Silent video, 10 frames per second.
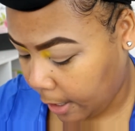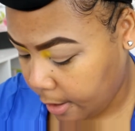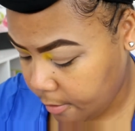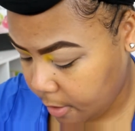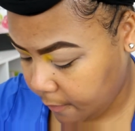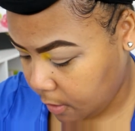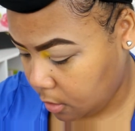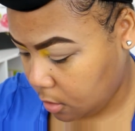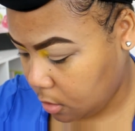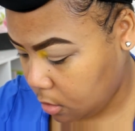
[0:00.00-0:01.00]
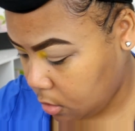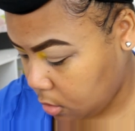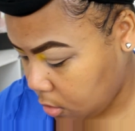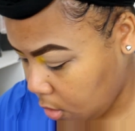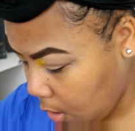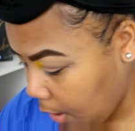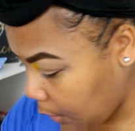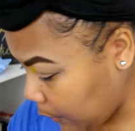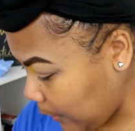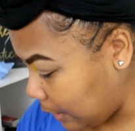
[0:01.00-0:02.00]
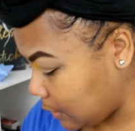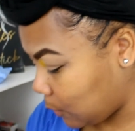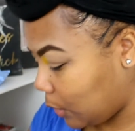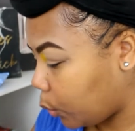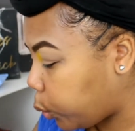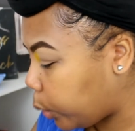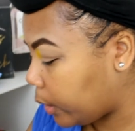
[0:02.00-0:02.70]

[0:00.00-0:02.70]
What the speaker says: I don't even, oh, here's one.